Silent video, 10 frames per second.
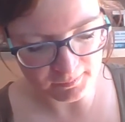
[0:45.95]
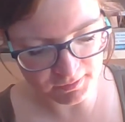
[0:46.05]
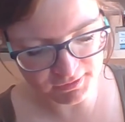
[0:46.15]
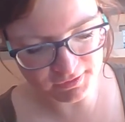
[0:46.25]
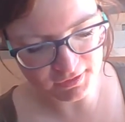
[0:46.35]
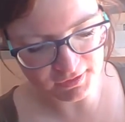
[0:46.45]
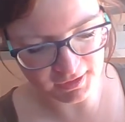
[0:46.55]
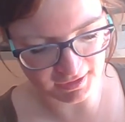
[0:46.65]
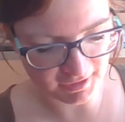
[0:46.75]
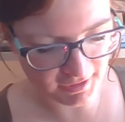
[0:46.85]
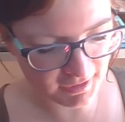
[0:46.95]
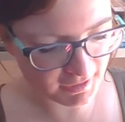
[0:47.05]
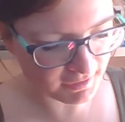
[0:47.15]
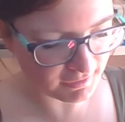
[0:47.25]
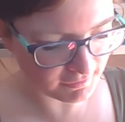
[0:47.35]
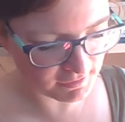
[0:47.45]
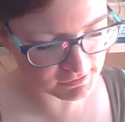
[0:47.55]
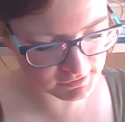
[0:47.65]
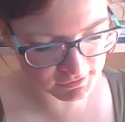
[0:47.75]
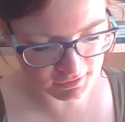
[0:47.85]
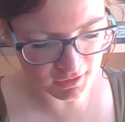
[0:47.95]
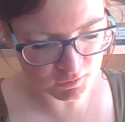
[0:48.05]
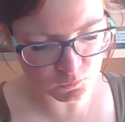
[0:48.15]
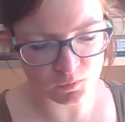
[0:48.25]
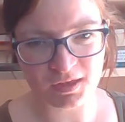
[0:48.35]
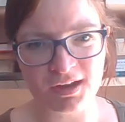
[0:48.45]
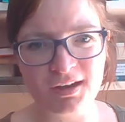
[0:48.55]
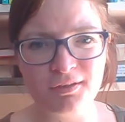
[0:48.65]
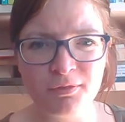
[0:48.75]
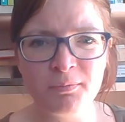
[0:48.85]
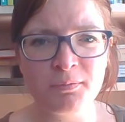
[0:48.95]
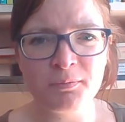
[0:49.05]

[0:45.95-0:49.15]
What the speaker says: But yeah, let's start with kind of